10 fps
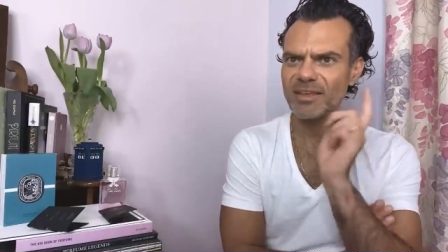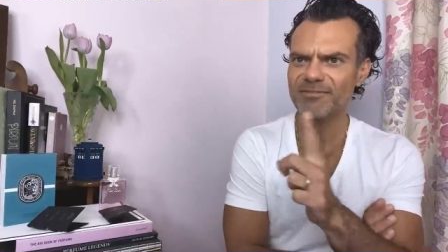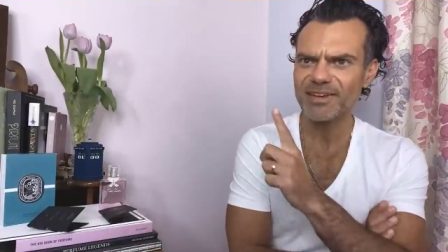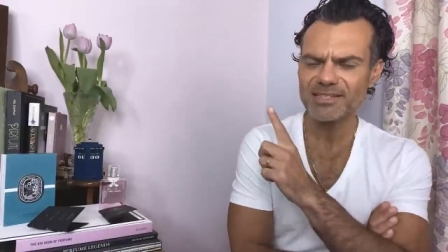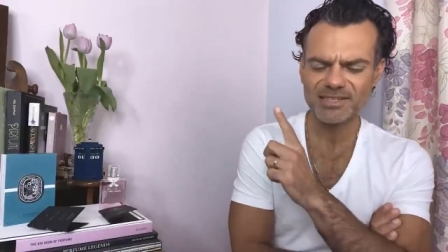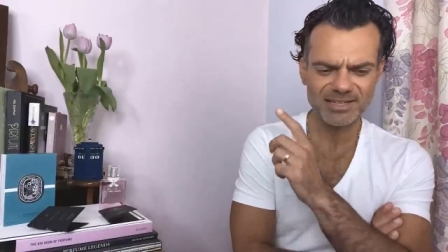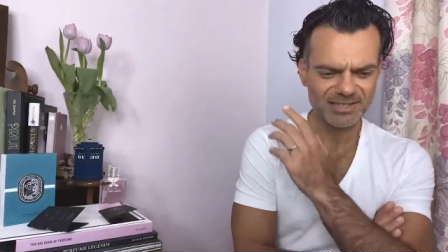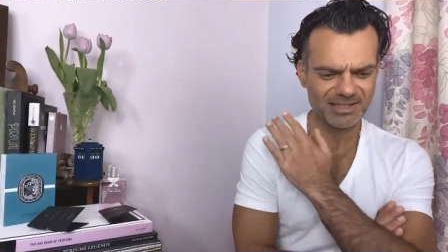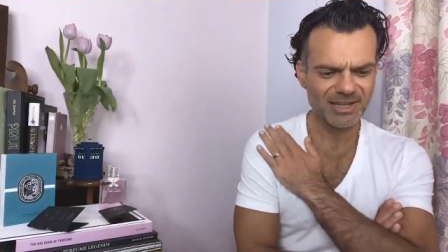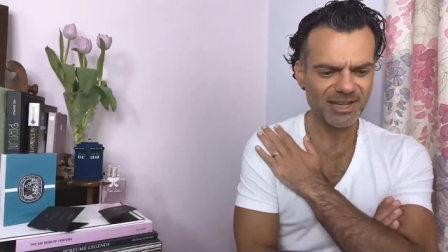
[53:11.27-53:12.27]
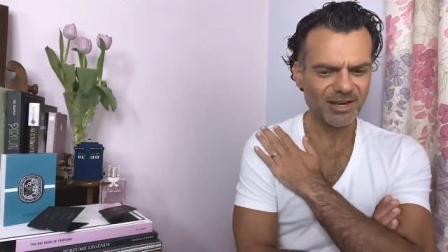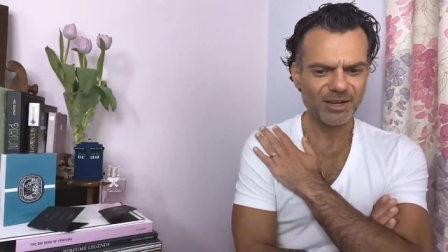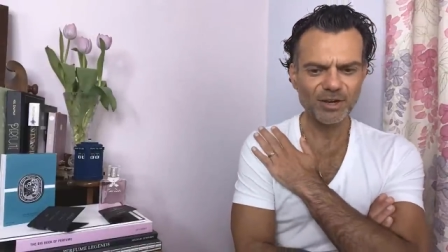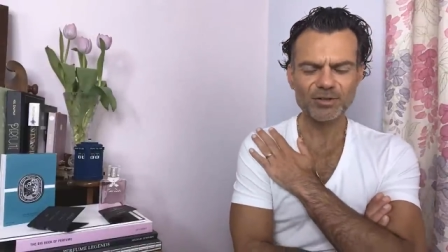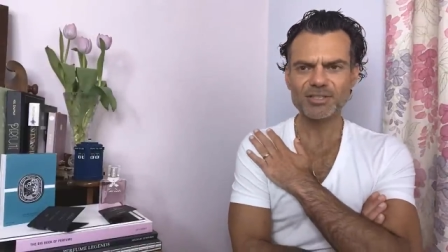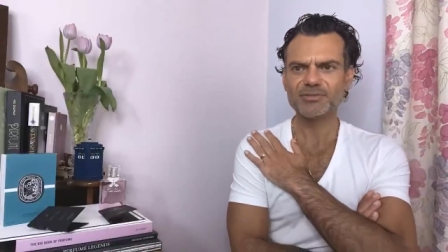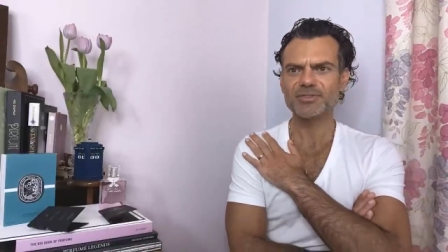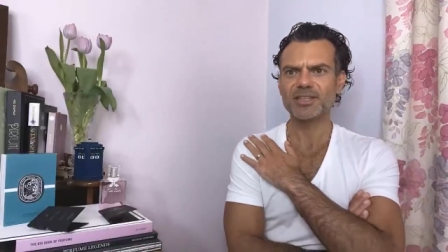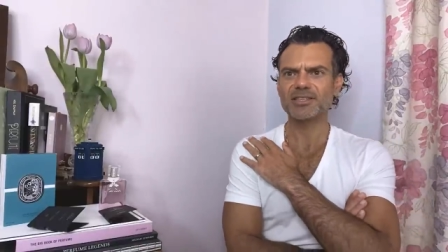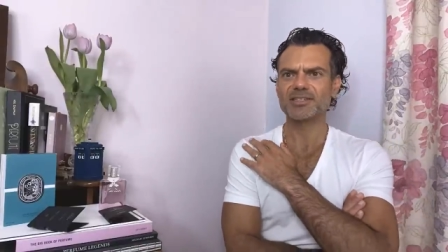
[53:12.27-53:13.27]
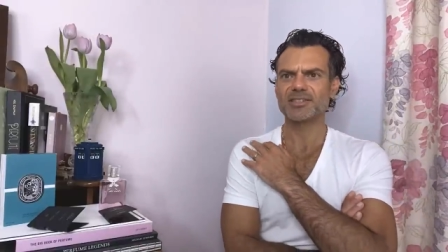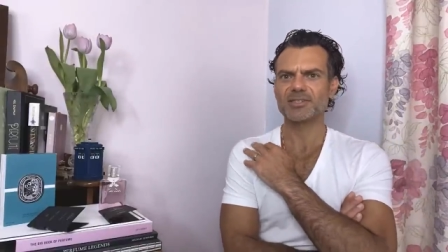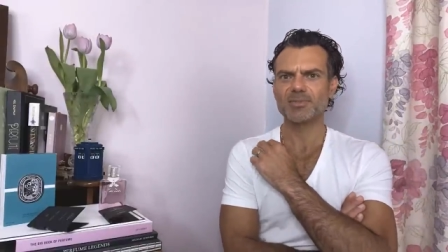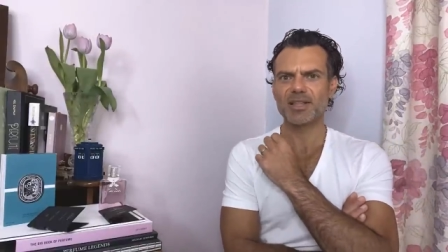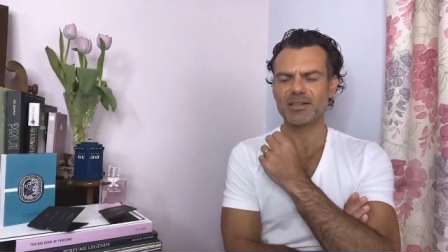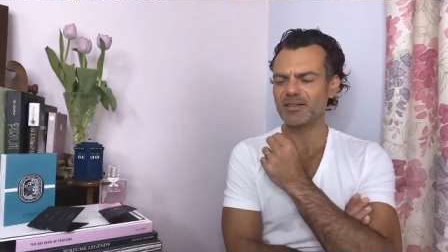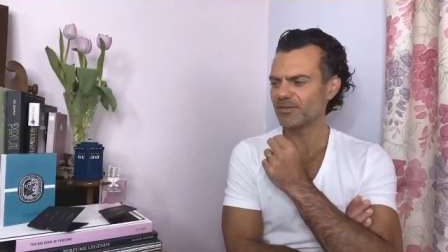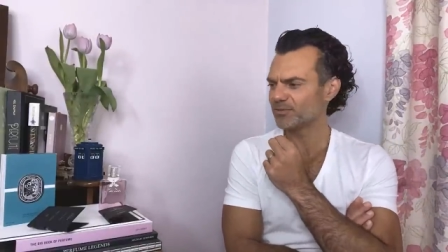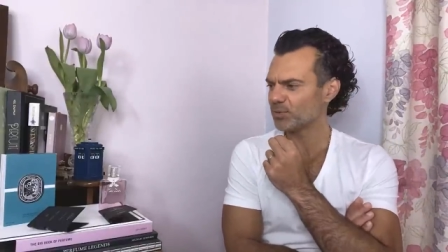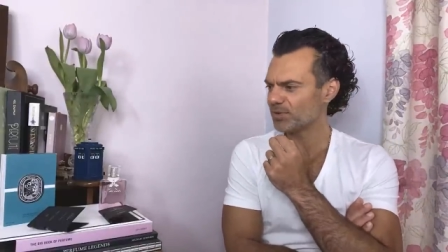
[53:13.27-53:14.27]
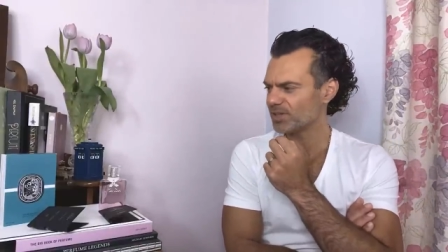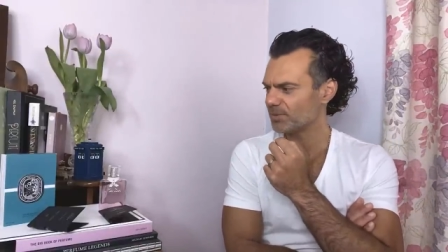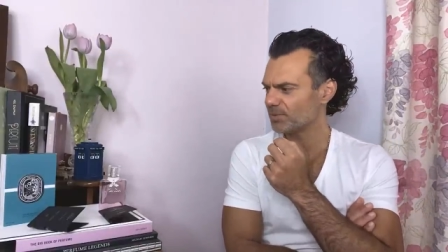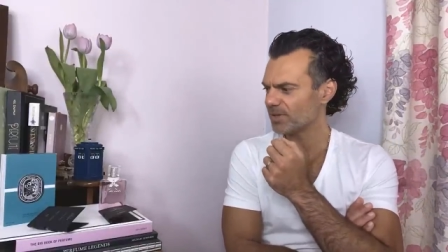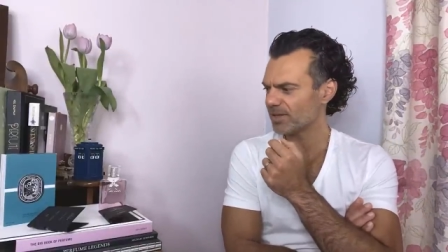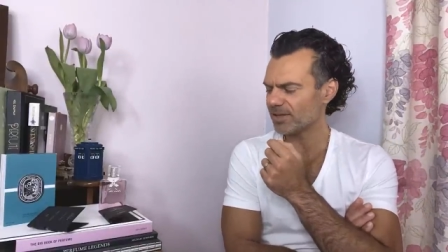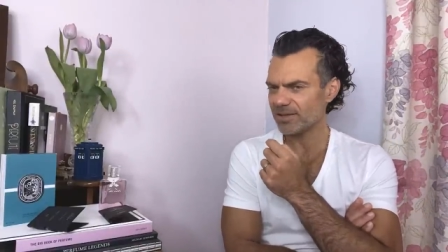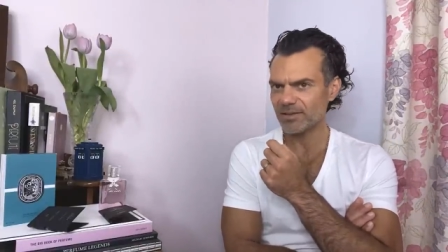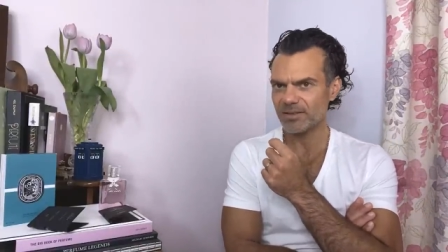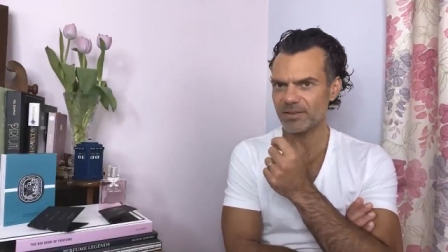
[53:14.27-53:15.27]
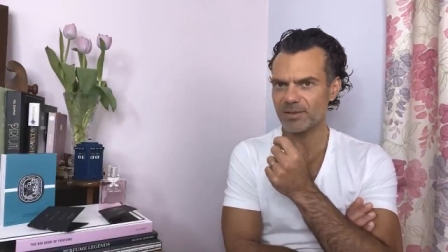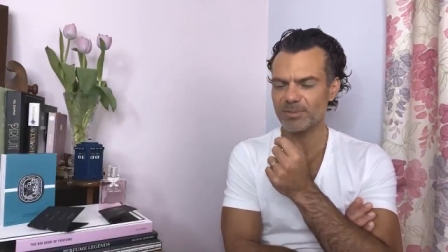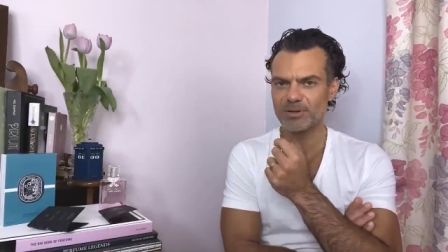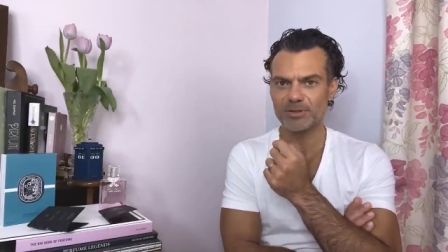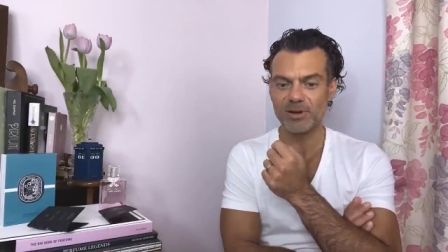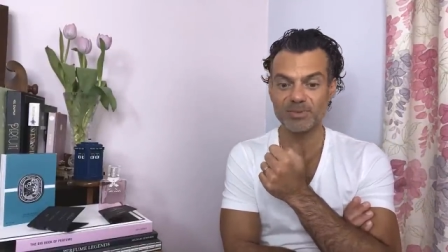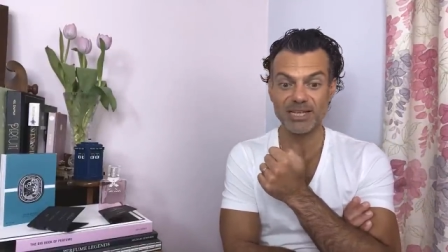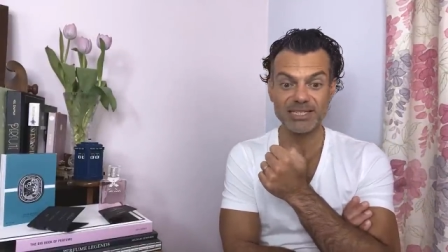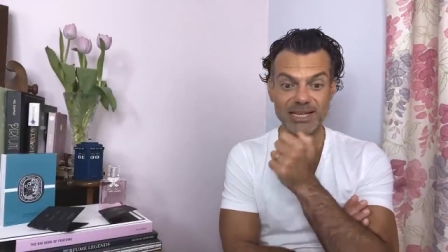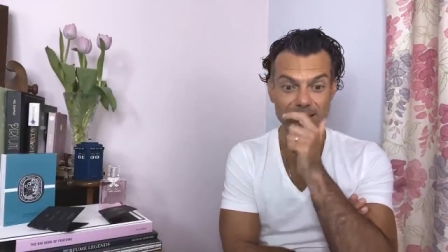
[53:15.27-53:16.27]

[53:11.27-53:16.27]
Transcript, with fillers: Fascinating. Lots of things to smell for the, uh, the, the blotter update,